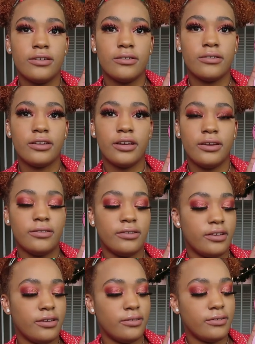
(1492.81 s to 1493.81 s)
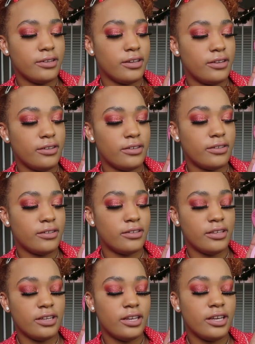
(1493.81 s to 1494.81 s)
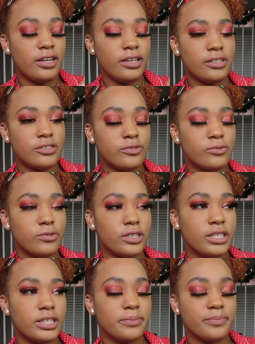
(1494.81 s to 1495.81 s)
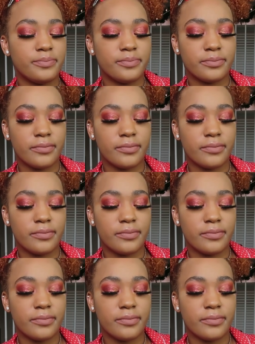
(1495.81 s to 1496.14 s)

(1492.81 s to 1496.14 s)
Okay, okay, okay. It is really,